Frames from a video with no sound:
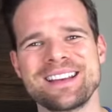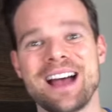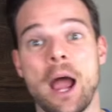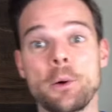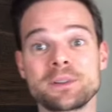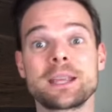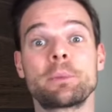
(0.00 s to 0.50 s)

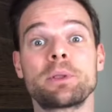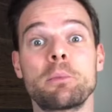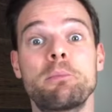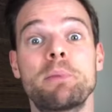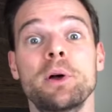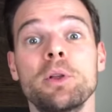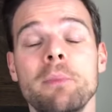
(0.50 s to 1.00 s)
I was able to
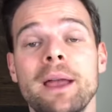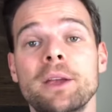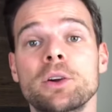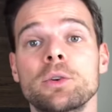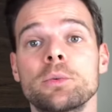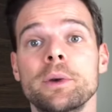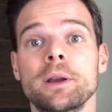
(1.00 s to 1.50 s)
build my
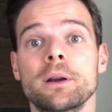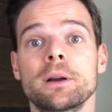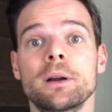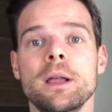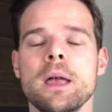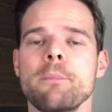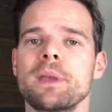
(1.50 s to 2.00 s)

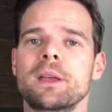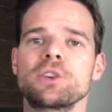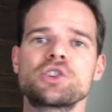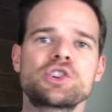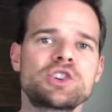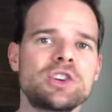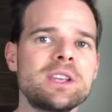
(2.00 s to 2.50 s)
career because
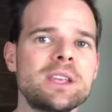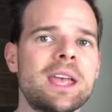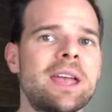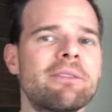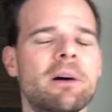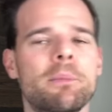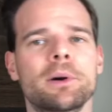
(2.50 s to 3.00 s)
she
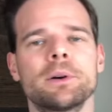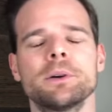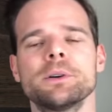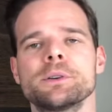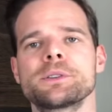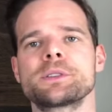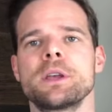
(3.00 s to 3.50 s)
gave up
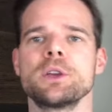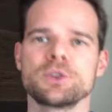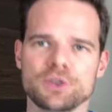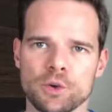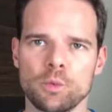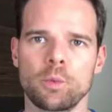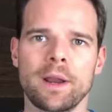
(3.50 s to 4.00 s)
hers
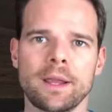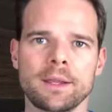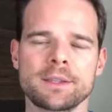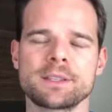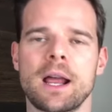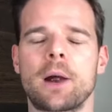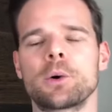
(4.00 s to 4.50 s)
to
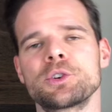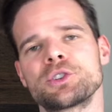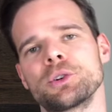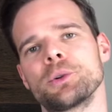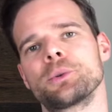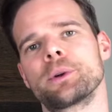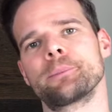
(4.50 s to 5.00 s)
raise our
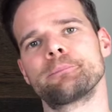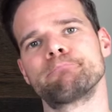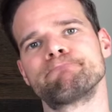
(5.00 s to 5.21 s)
children.